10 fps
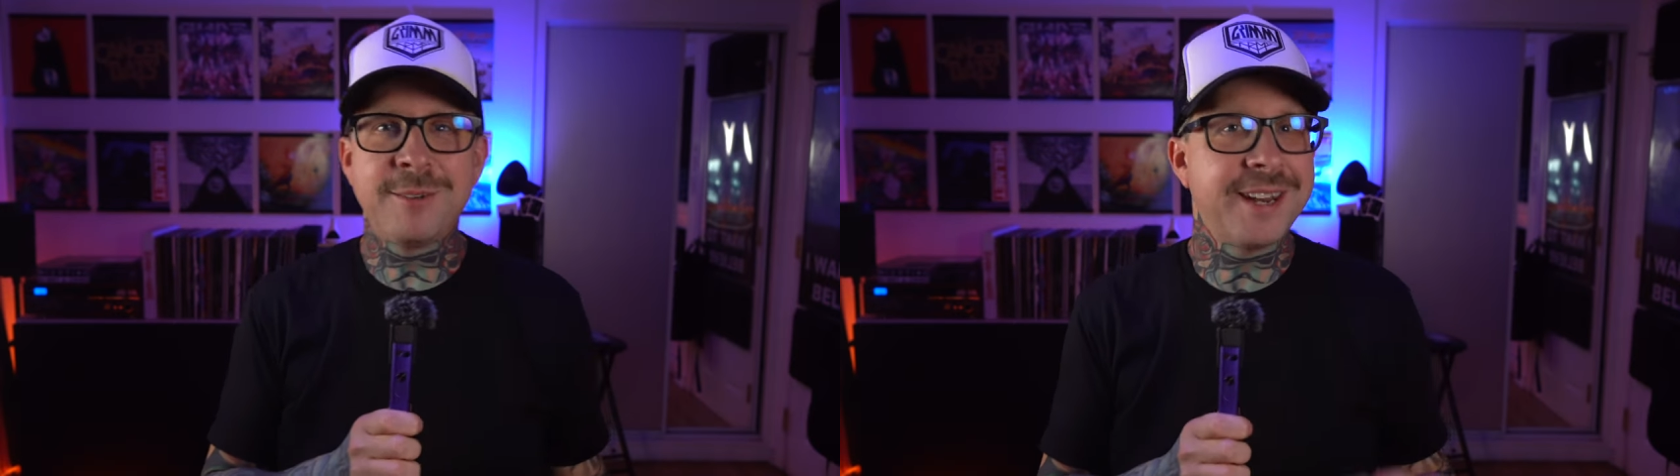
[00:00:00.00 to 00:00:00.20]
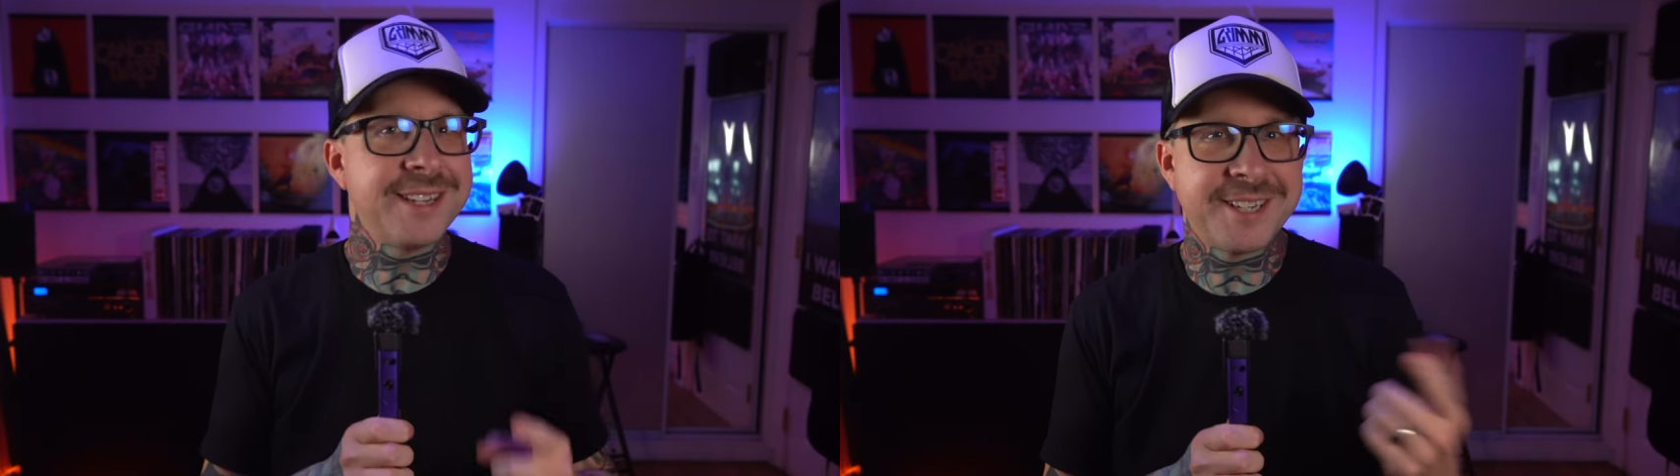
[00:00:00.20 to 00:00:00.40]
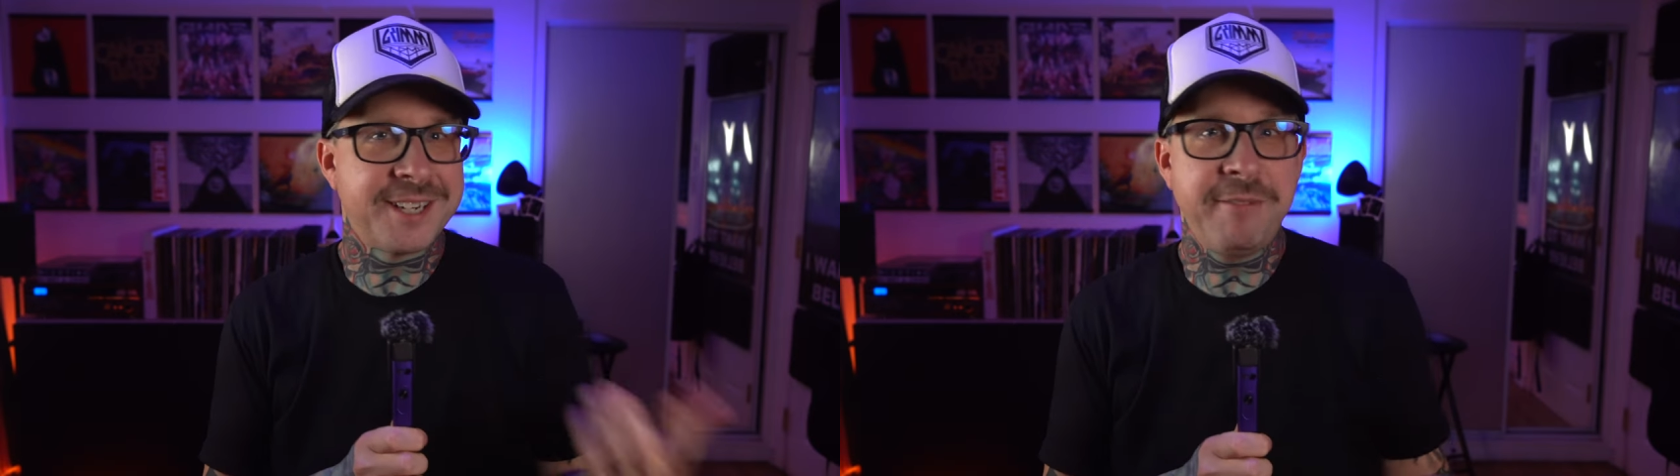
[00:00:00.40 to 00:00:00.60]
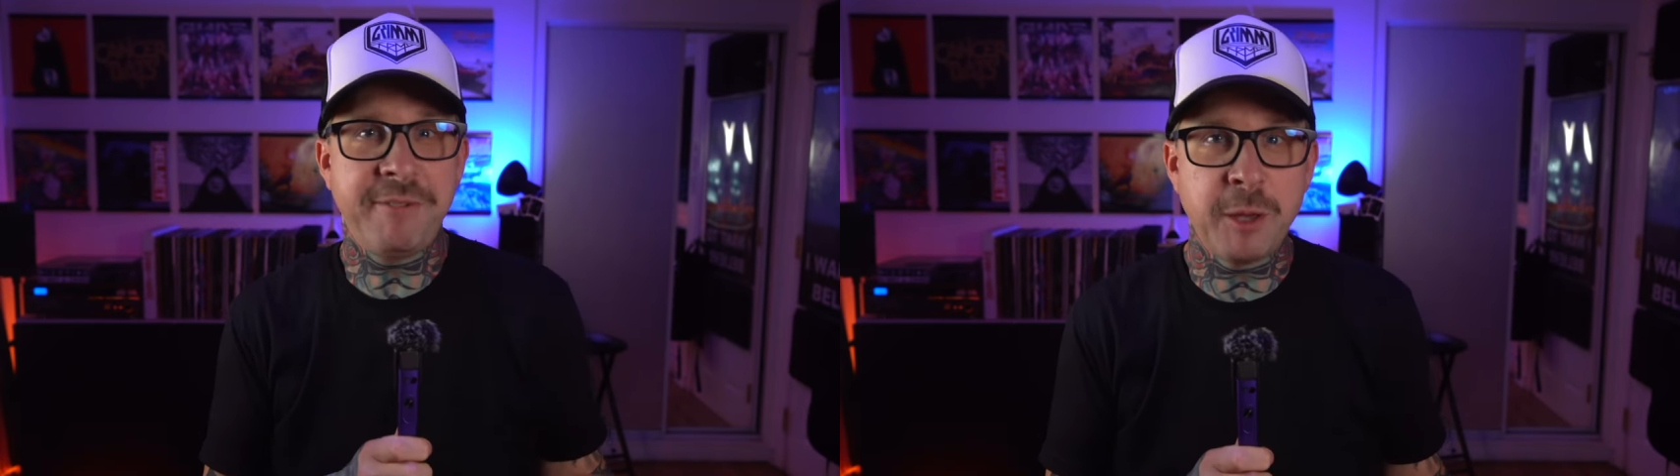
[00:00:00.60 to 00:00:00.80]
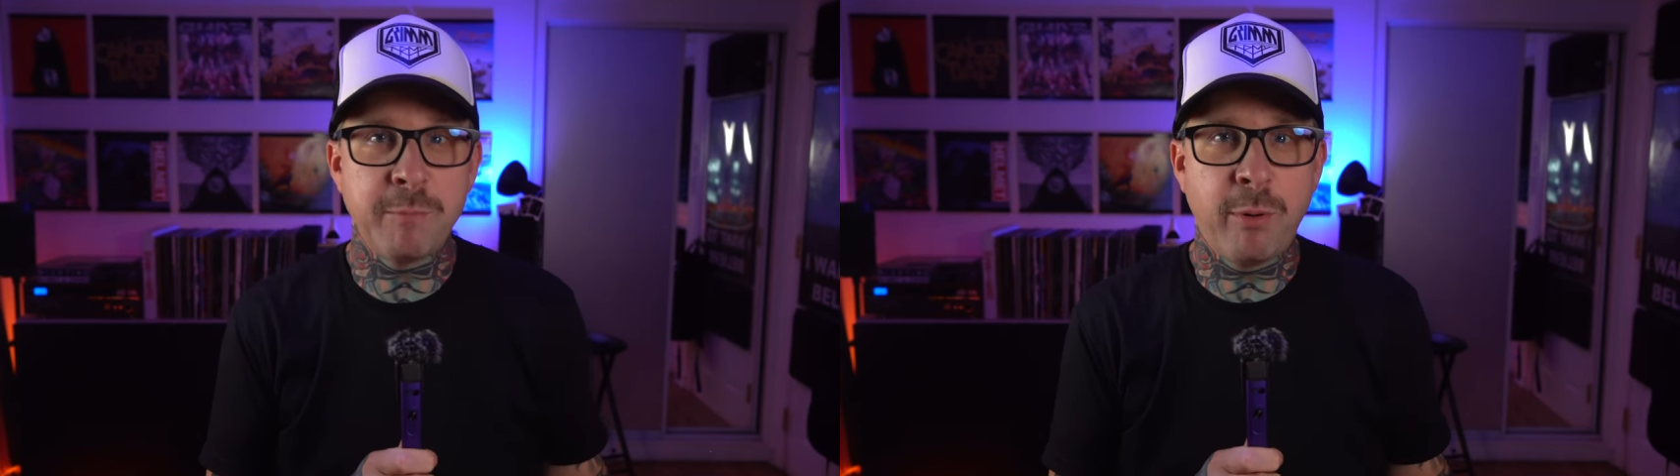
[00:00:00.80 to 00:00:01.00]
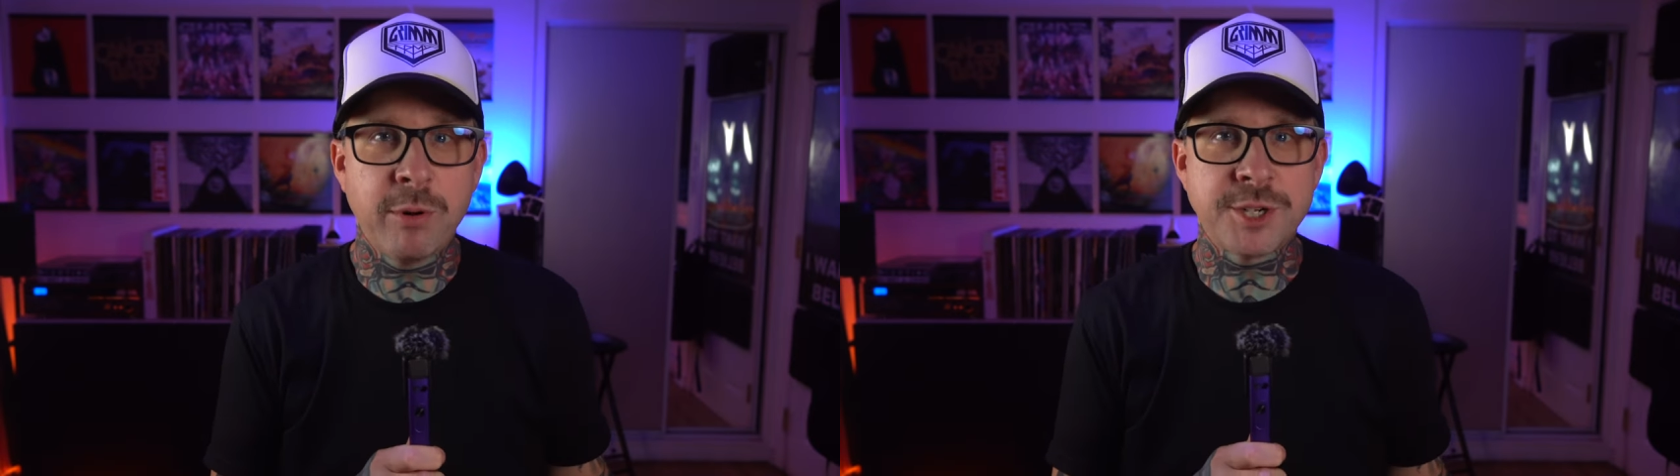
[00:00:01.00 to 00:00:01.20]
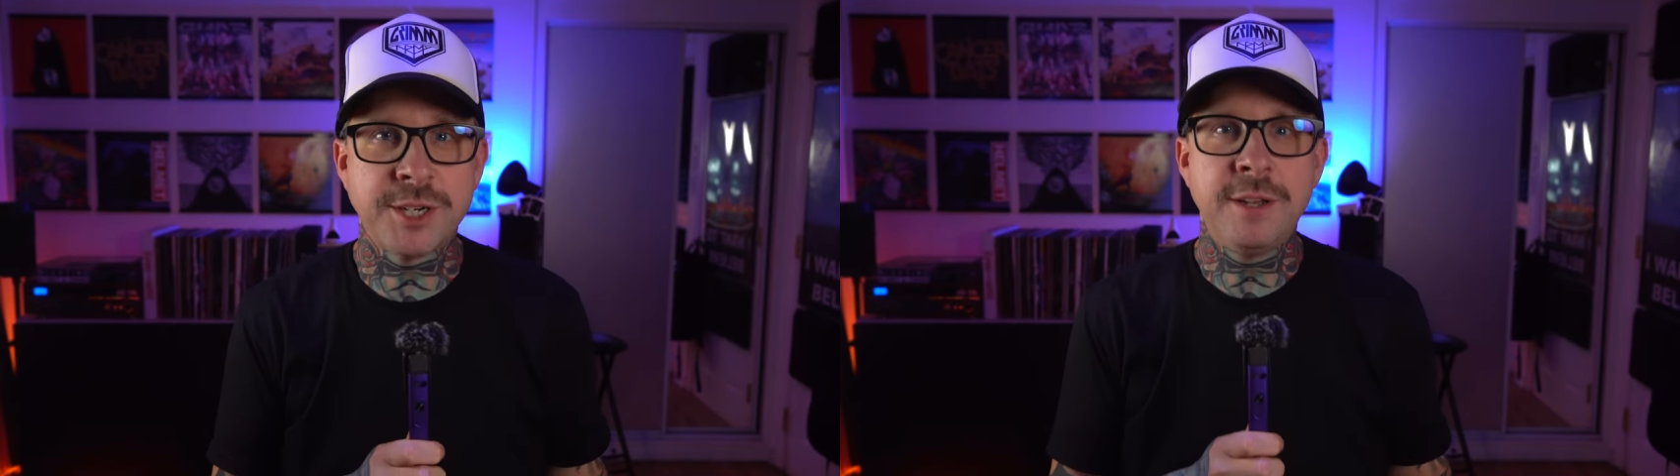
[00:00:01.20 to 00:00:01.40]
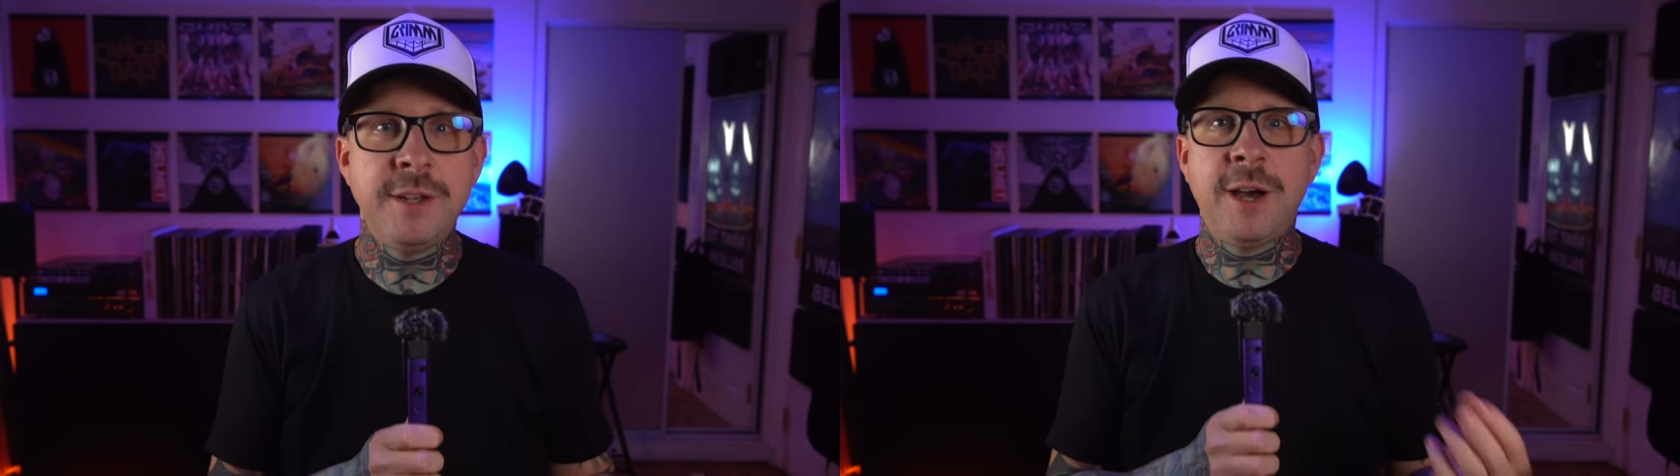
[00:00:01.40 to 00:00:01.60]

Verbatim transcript: that a significant portion